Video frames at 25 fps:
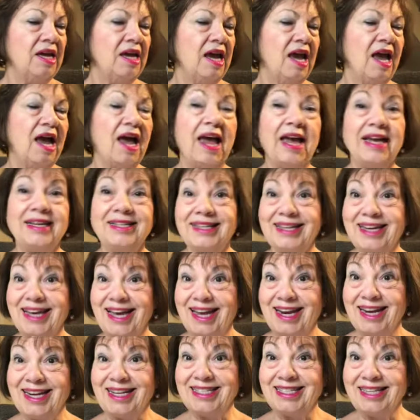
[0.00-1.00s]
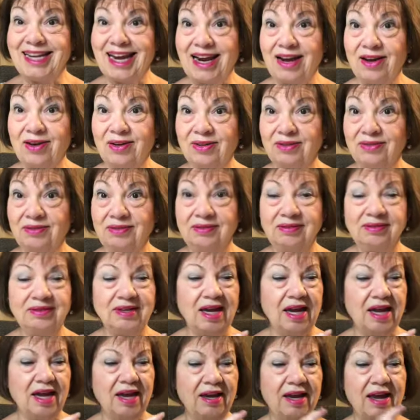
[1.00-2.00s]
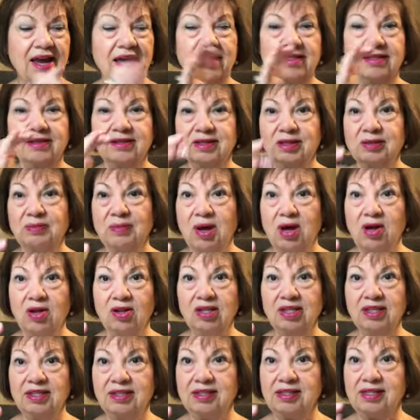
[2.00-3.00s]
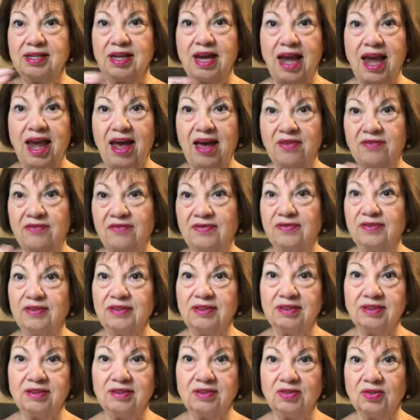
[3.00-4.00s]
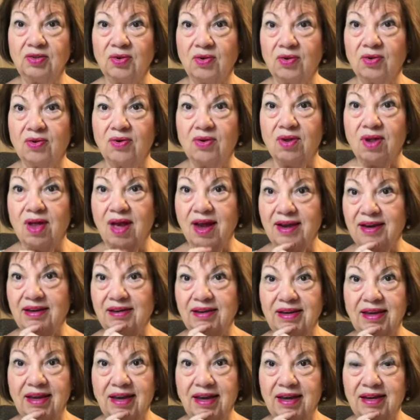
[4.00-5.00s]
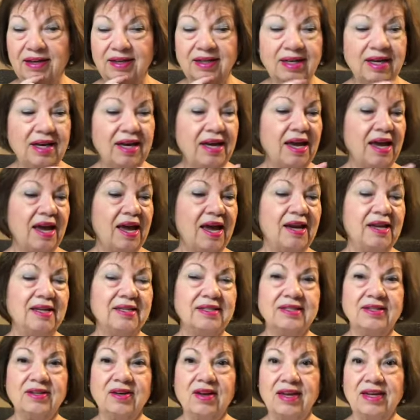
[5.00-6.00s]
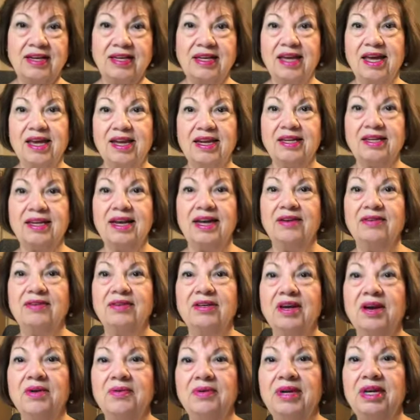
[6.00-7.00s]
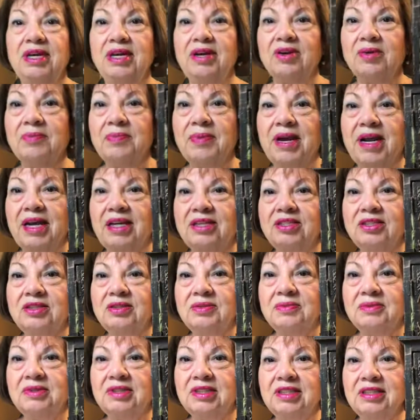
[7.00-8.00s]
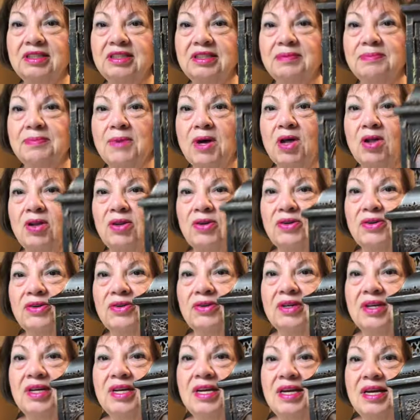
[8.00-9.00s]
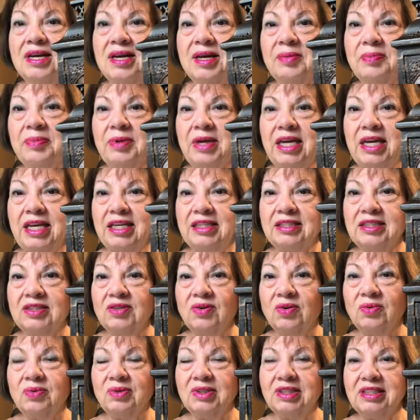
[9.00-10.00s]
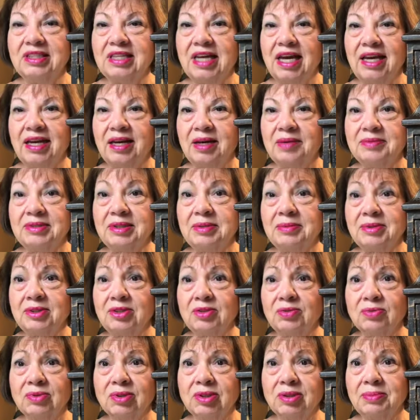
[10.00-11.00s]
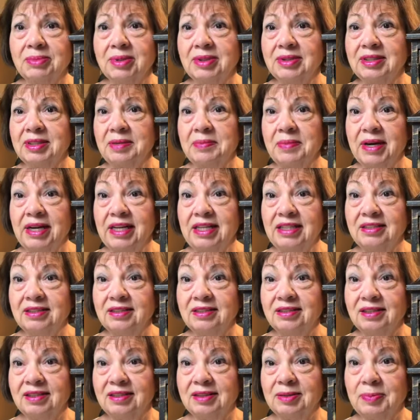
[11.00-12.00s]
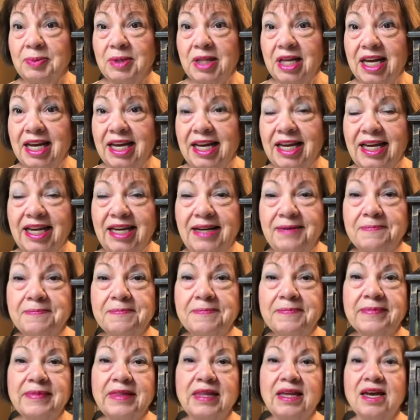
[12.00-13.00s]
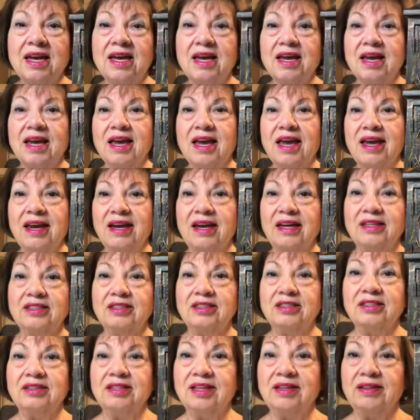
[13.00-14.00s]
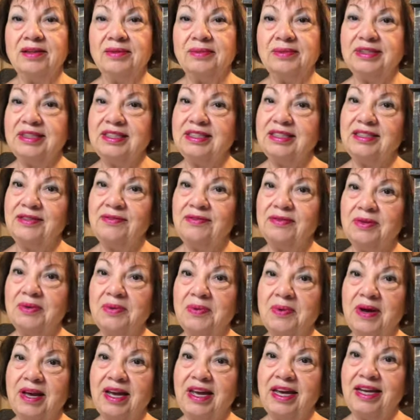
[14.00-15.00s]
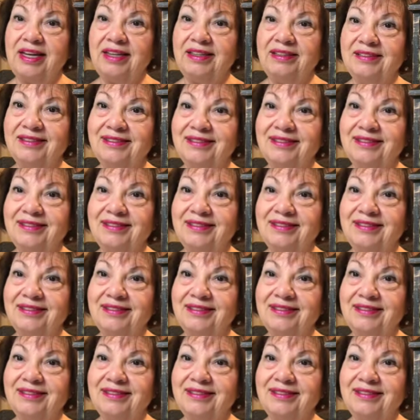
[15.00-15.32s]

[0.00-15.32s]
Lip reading: I had to cut it down. I got the smallest half circle I could get, and I still had to cut it down to go in here, but I just wanted a smaller piece so it wouldn't take up so much room on somebody's display, and I just thought that was a different way